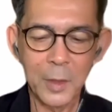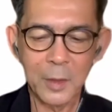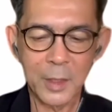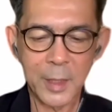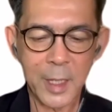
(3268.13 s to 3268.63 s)

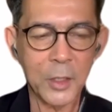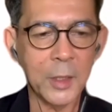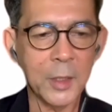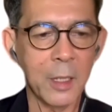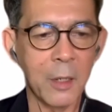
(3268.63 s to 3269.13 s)

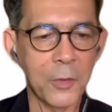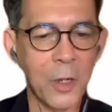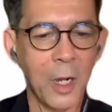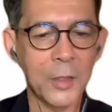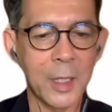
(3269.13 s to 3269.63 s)
discussions. And of
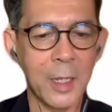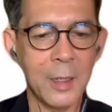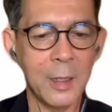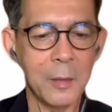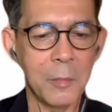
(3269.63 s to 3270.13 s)
course,
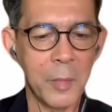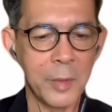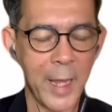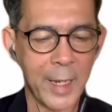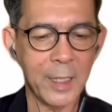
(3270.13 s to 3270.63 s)
the
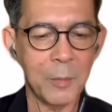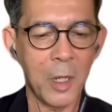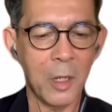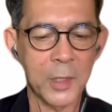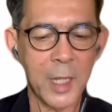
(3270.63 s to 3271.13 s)
Academy
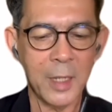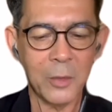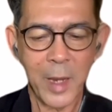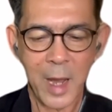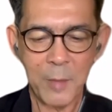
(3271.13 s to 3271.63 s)
of Science,
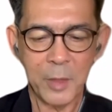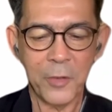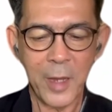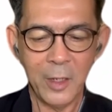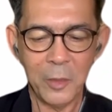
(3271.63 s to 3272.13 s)
where I'm a
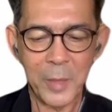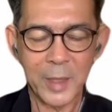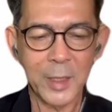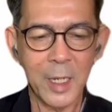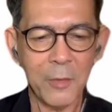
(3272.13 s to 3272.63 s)
fellow
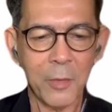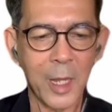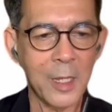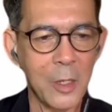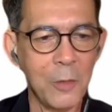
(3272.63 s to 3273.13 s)
myself.
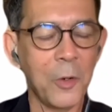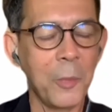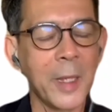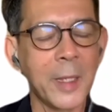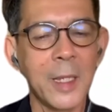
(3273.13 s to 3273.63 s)
Thank you for
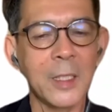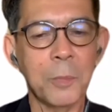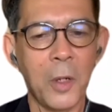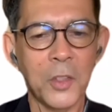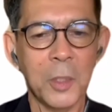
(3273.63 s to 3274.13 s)
making it
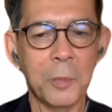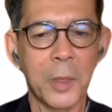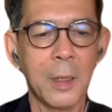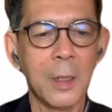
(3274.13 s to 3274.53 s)
possible.